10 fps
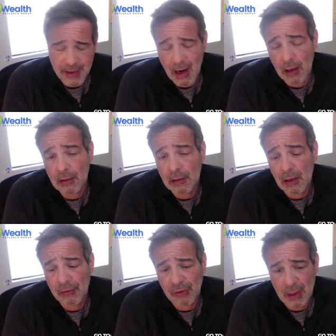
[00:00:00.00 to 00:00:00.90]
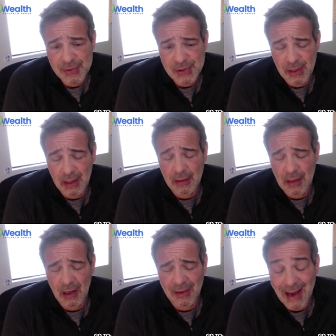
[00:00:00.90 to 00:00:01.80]
they are
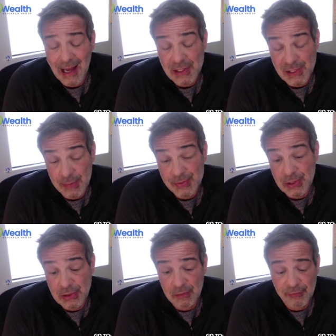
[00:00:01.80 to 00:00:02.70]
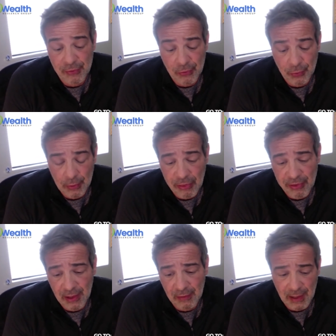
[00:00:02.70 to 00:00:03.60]
not a substitute for the
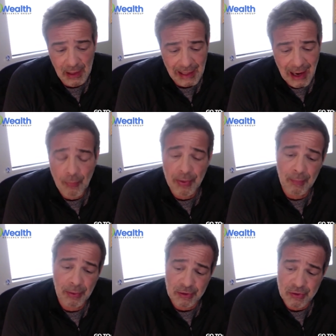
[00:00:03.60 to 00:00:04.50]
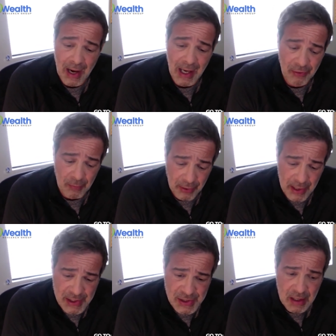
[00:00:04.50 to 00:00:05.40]
real thing. They allow people to track
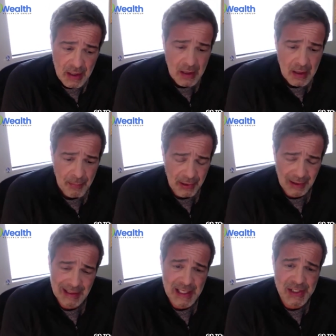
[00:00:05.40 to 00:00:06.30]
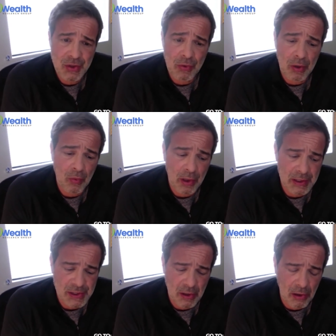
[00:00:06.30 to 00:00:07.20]
for price. But unless you
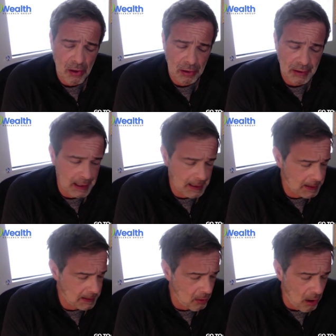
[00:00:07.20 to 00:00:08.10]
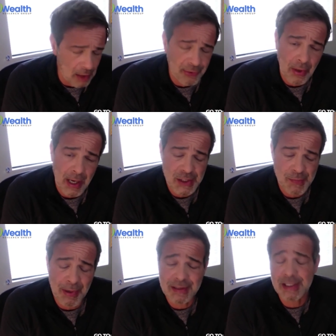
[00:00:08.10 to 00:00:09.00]
are what is called an
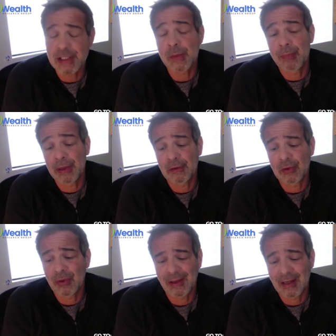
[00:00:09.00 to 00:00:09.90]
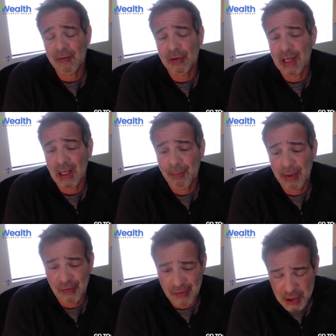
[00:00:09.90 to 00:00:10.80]
authorized participant, you can never
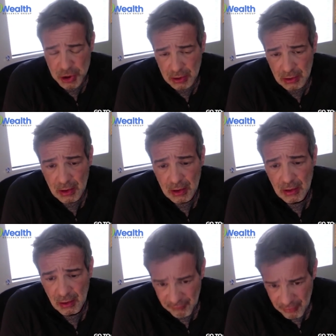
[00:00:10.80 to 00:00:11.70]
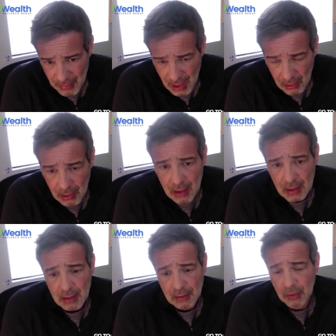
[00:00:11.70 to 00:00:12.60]
take possession of the
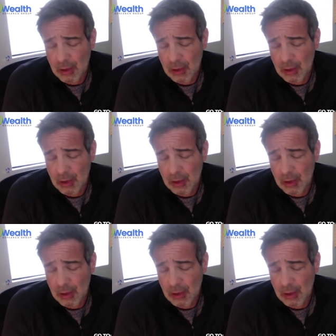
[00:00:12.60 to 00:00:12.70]
metal.